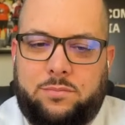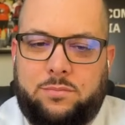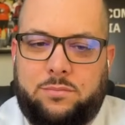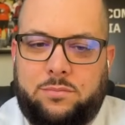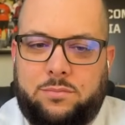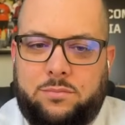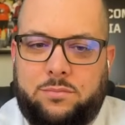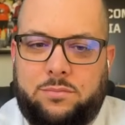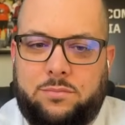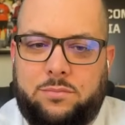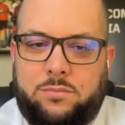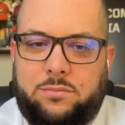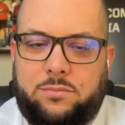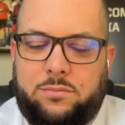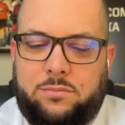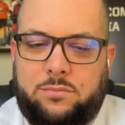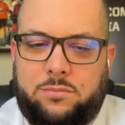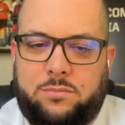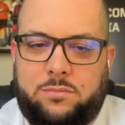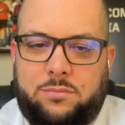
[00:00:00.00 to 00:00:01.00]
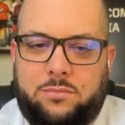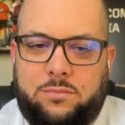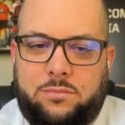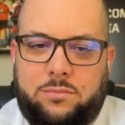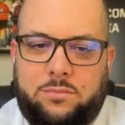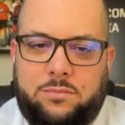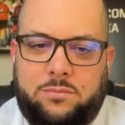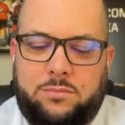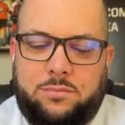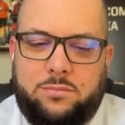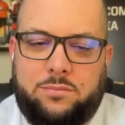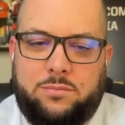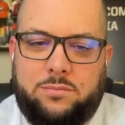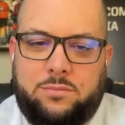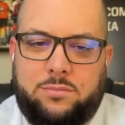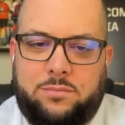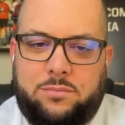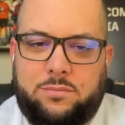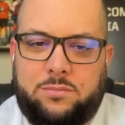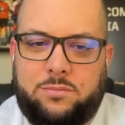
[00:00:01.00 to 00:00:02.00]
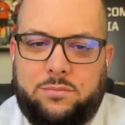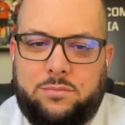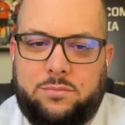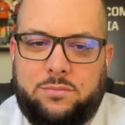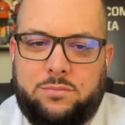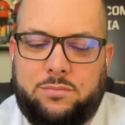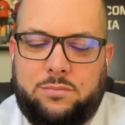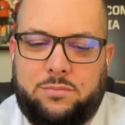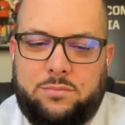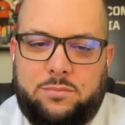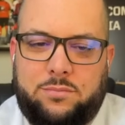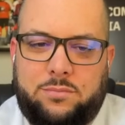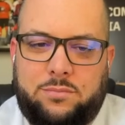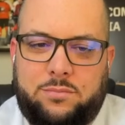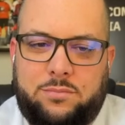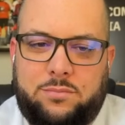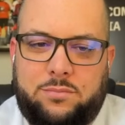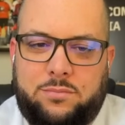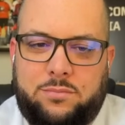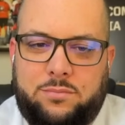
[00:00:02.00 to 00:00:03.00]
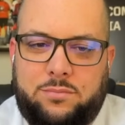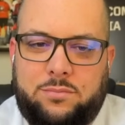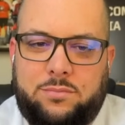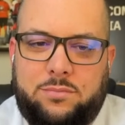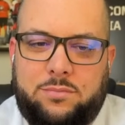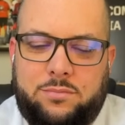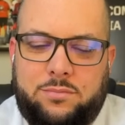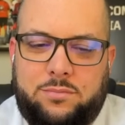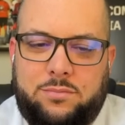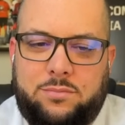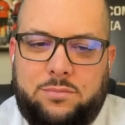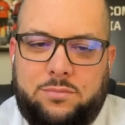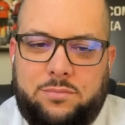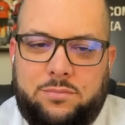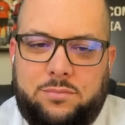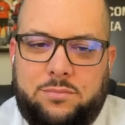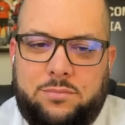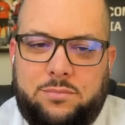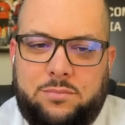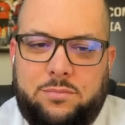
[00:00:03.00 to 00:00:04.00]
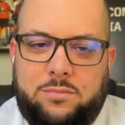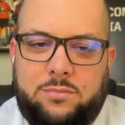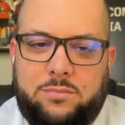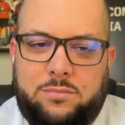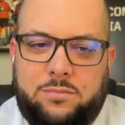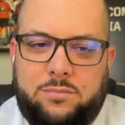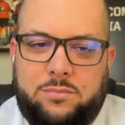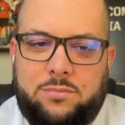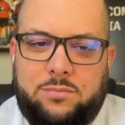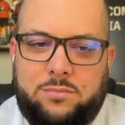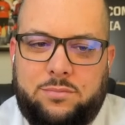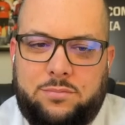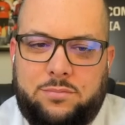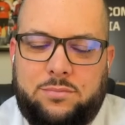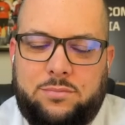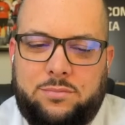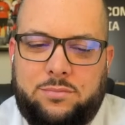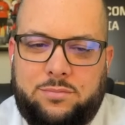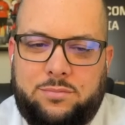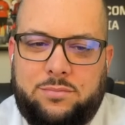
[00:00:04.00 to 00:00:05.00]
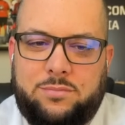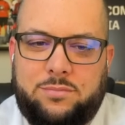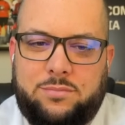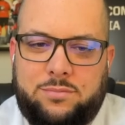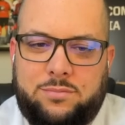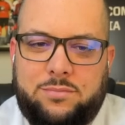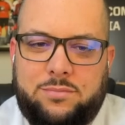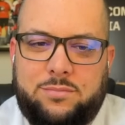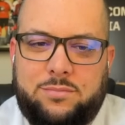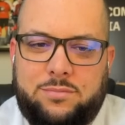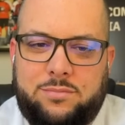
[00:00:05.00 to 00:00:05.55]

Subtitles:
The person shown says nothing.